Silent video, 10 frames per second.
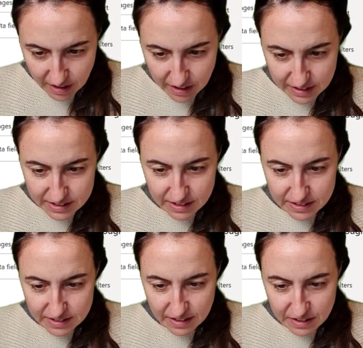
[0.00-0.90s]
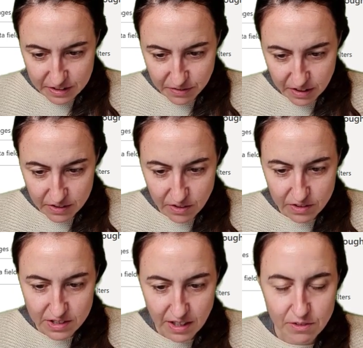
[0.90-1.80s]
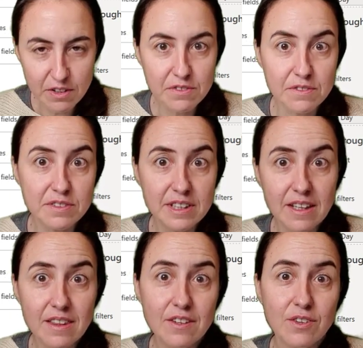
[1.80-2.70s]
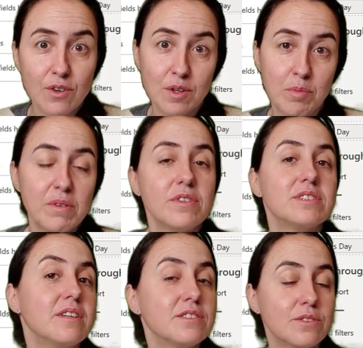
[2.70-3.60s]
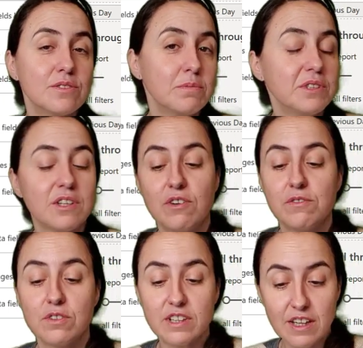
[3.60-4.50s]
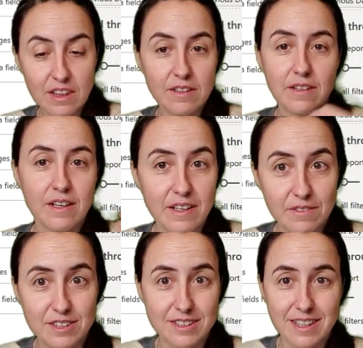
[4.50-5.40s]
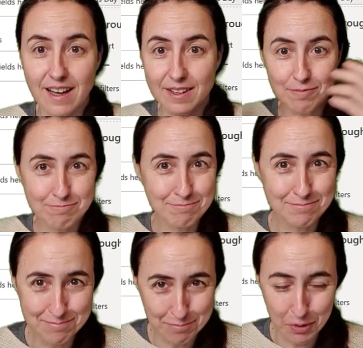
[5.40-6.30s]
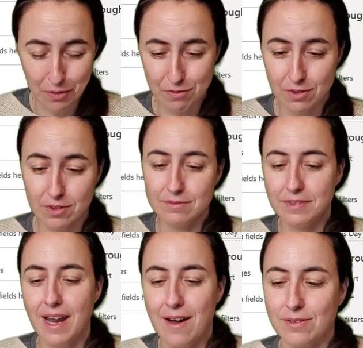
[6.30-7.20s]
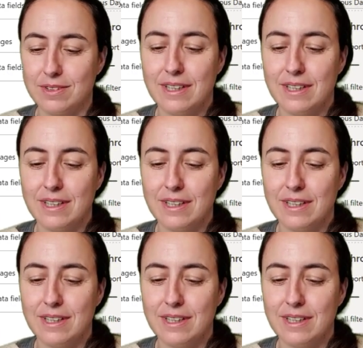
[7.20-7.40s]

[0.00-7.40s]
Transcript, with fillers: It says it is filtered on January 15th, so the previous day is going to be January 14th. It gives us that beautiful. Now,